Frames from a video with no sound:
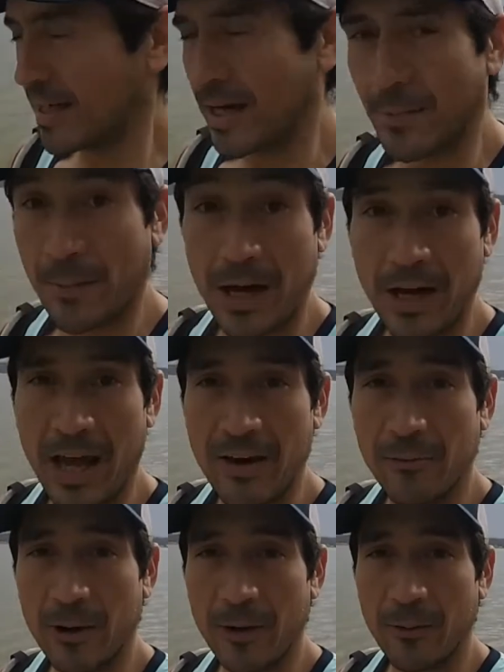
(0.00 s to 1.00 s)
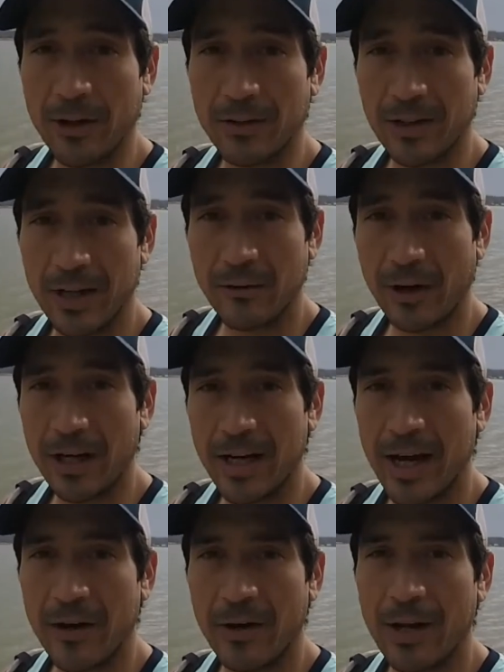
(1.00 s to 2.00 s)
I'm about halfway around the lake right
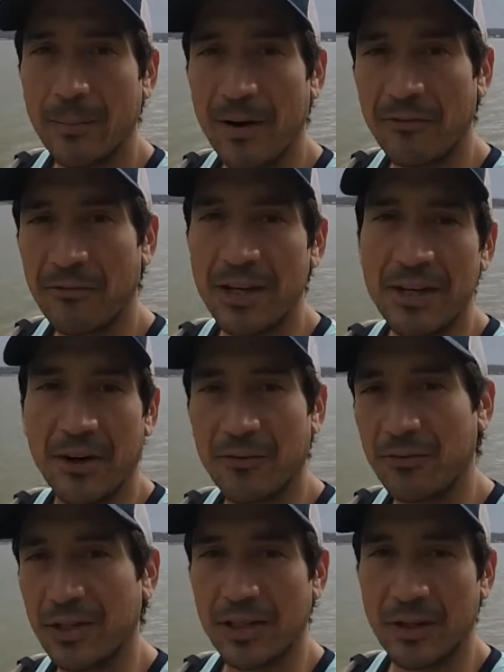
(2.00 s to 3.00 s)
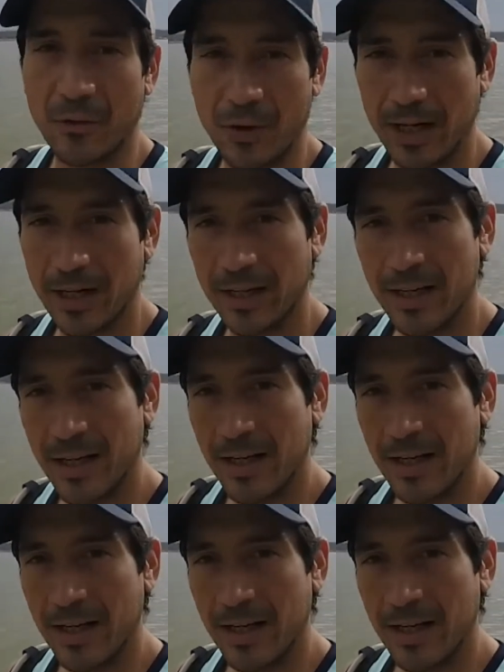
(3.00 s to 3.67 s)
now, and my feet are feeling great.